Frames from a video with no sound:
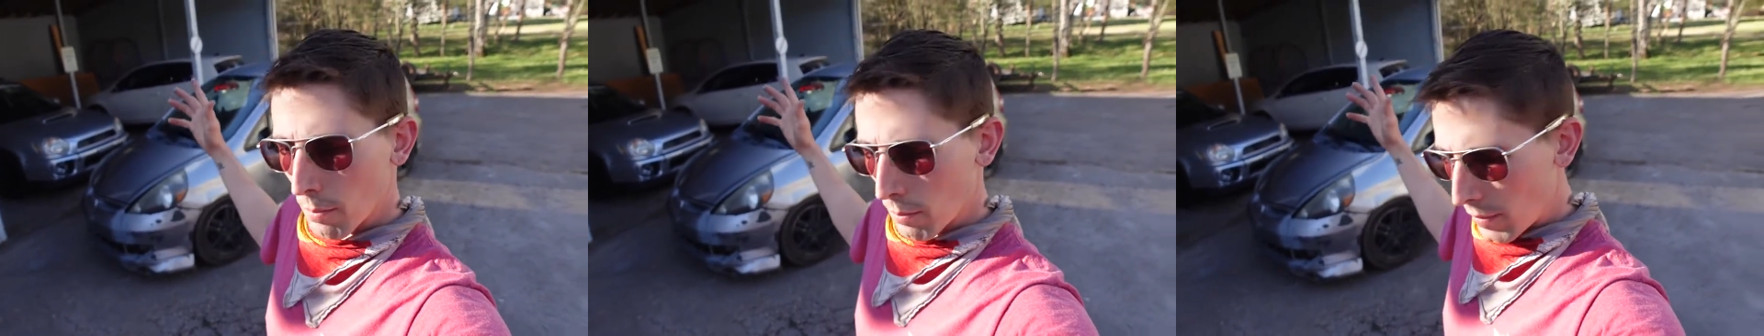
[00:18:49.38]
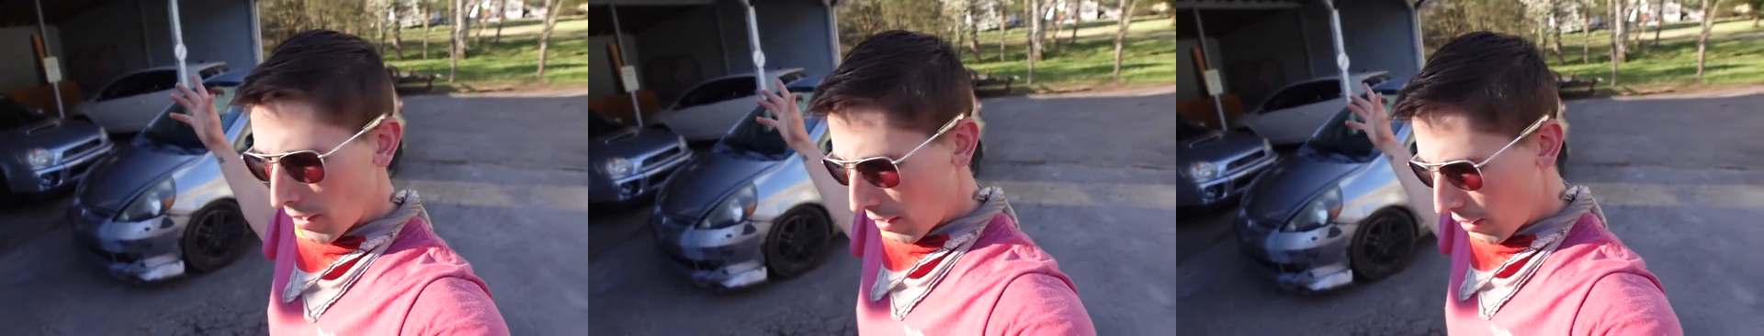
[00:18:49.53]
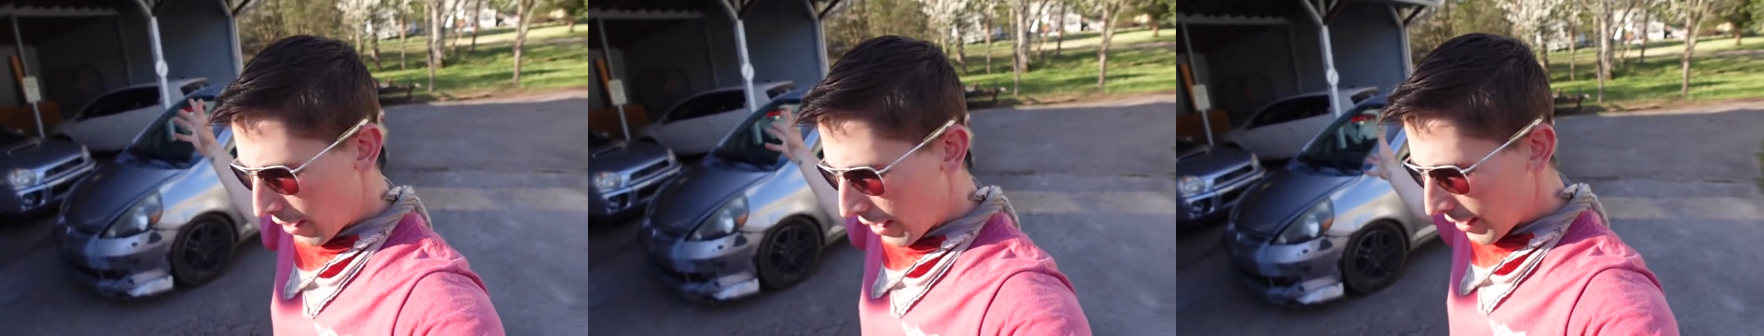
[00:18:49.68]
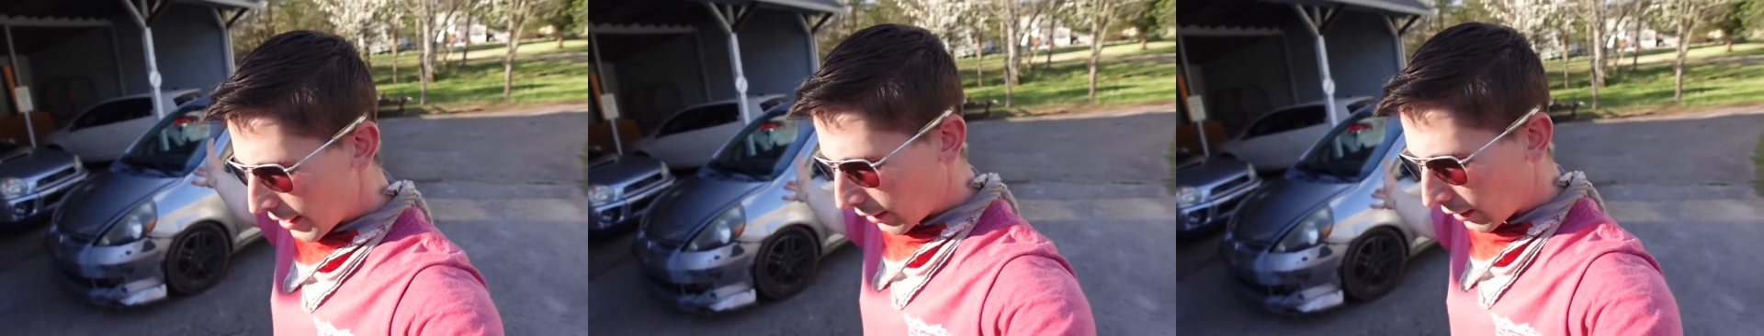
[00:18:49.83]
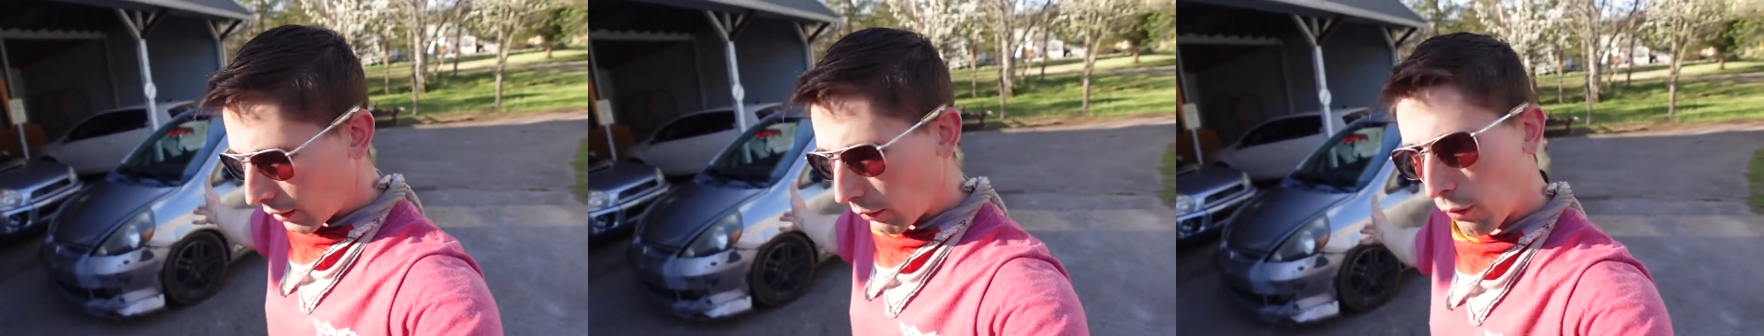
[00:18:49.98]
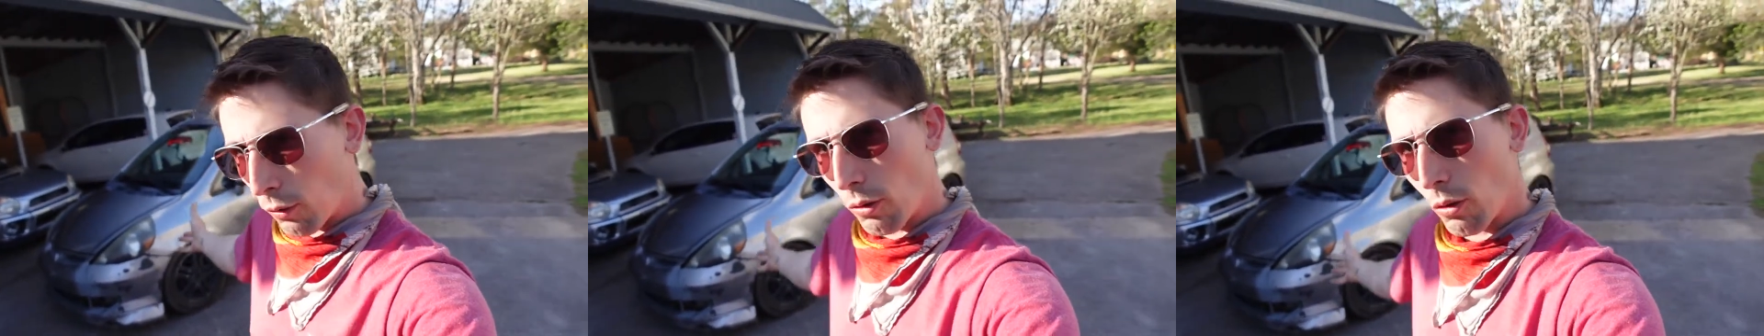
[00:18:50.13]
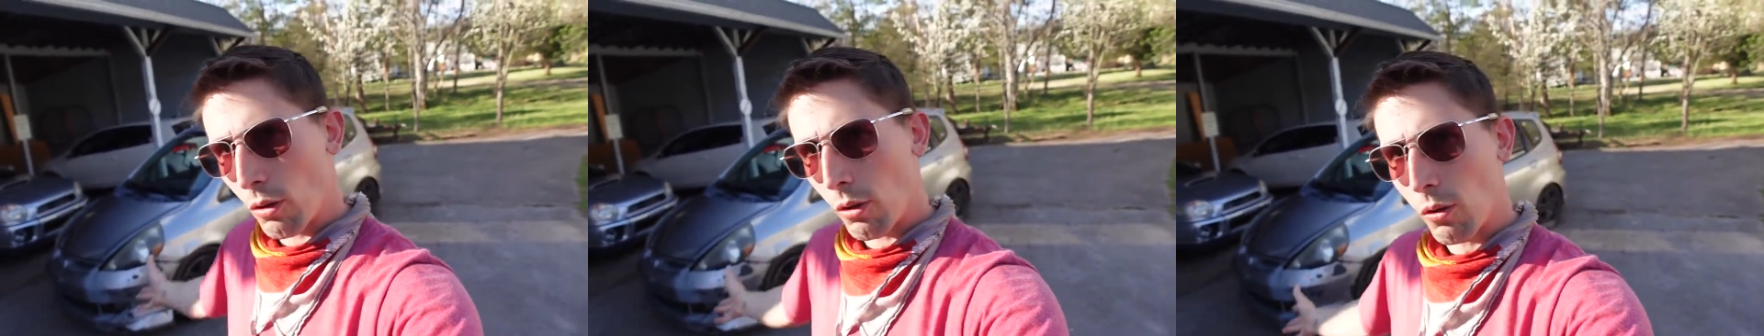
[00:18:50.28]
But thanks
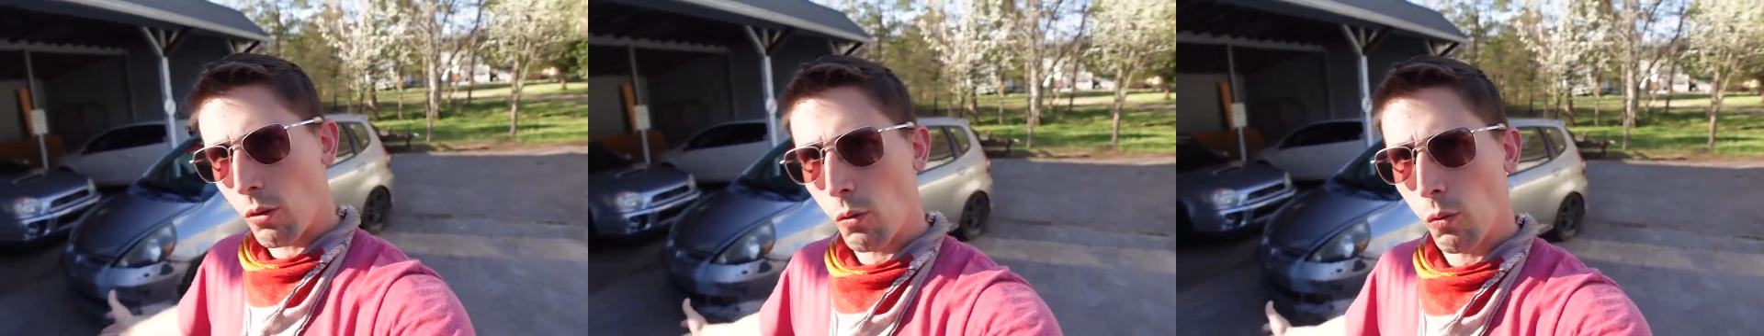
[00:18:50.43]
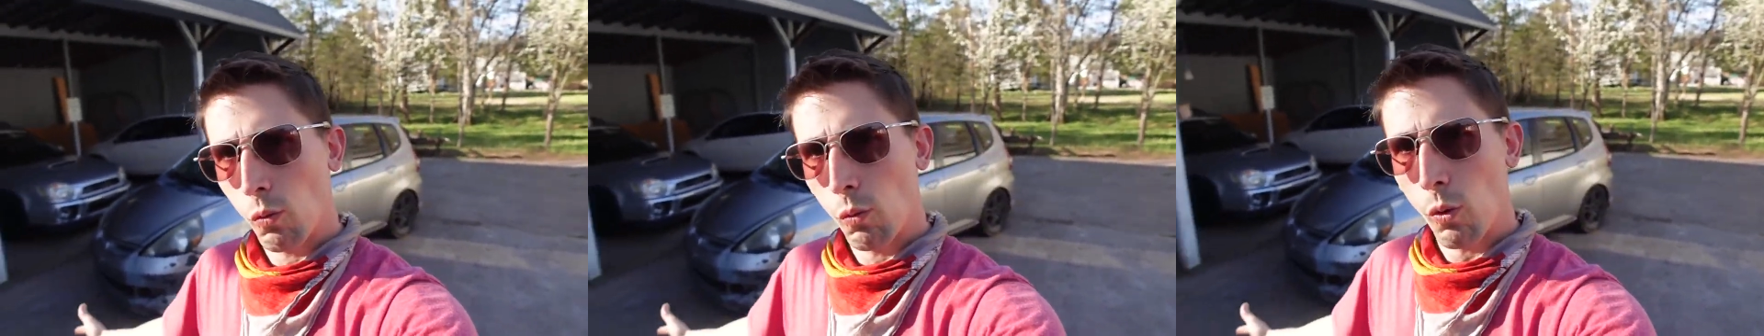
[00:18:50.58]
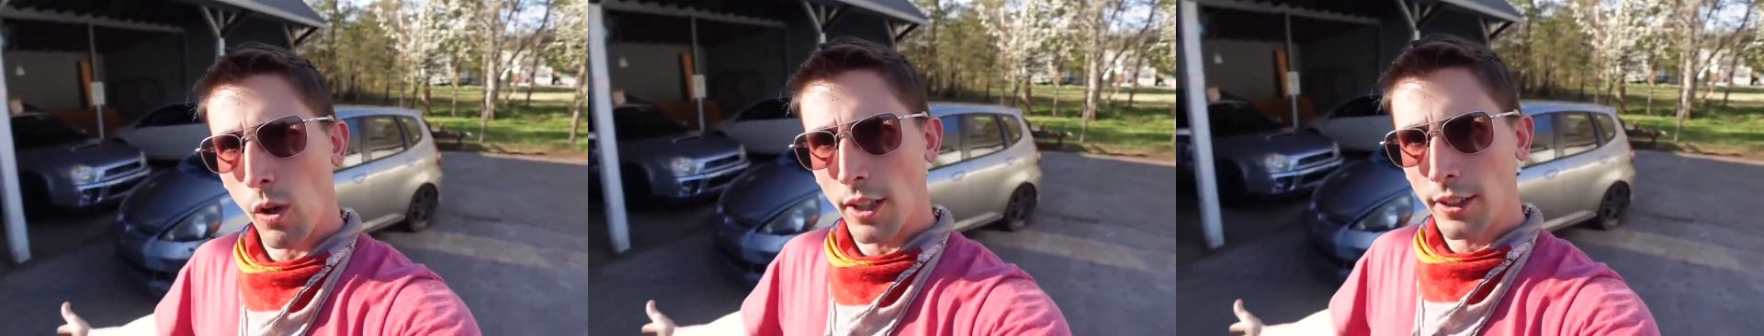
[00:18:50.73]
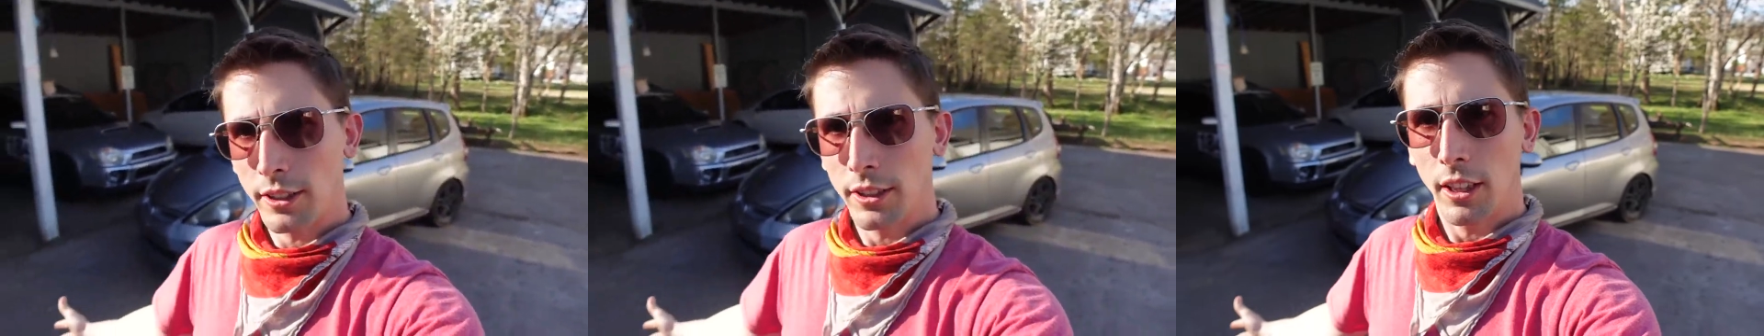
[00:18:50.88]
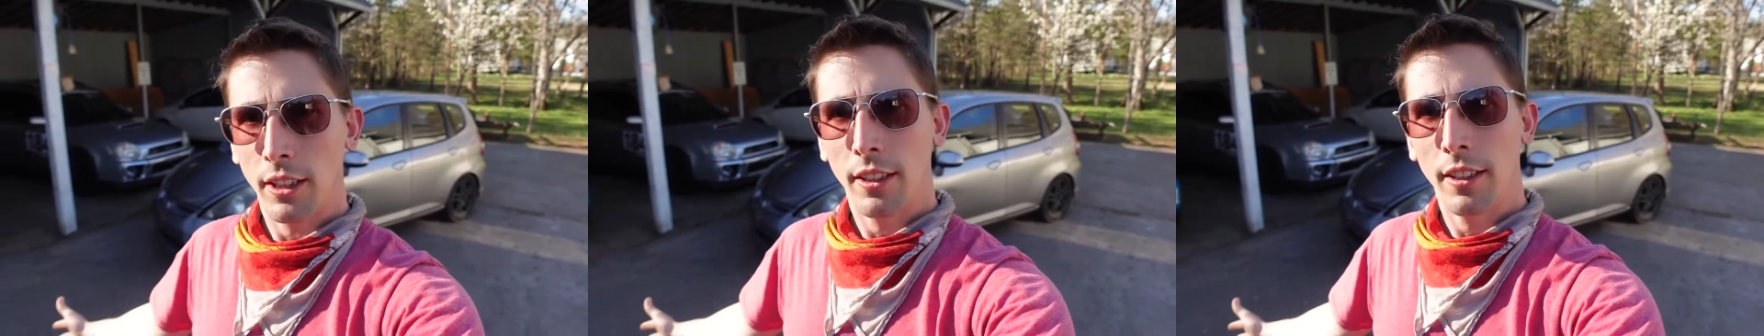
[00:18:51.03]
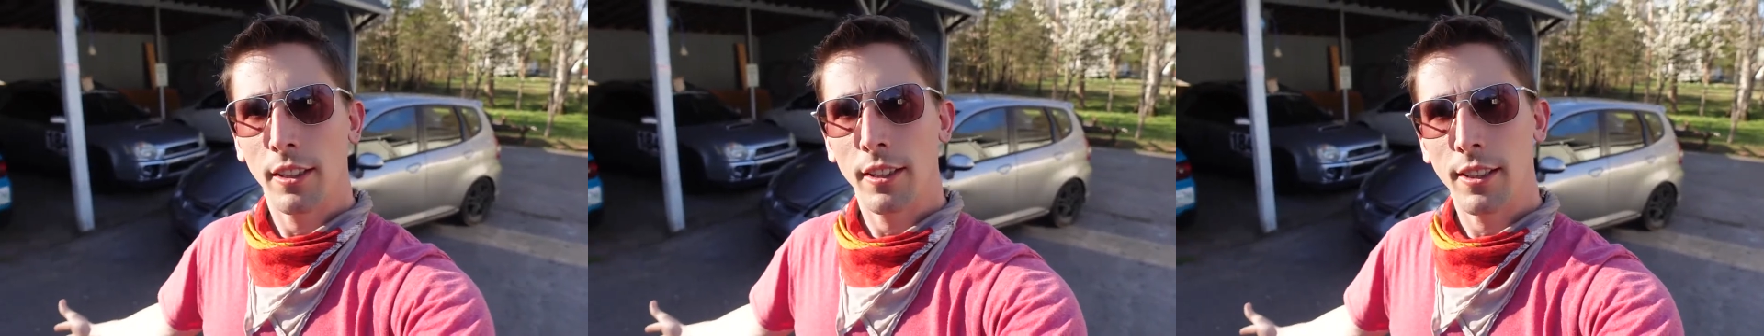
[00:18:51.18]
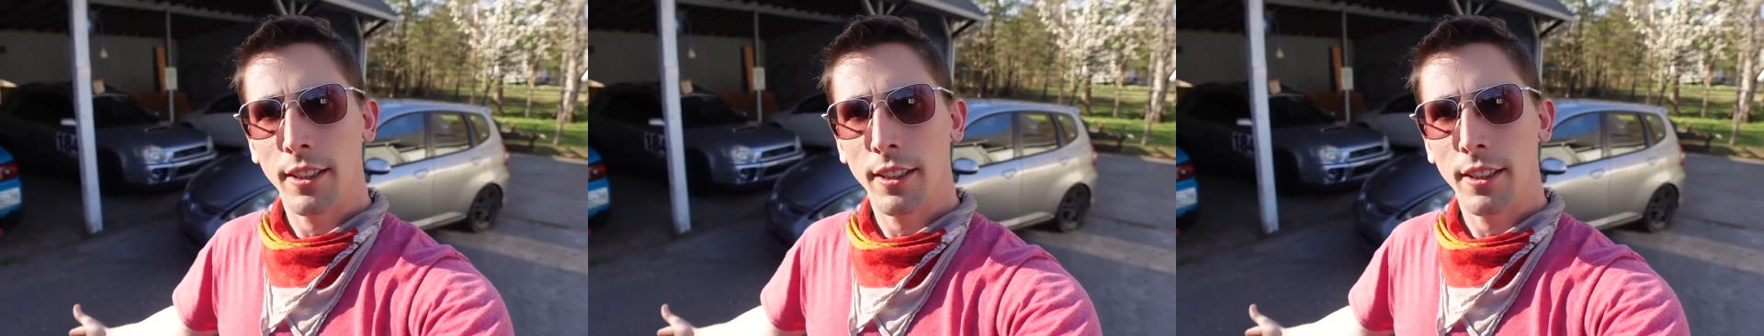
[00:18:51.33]
for watching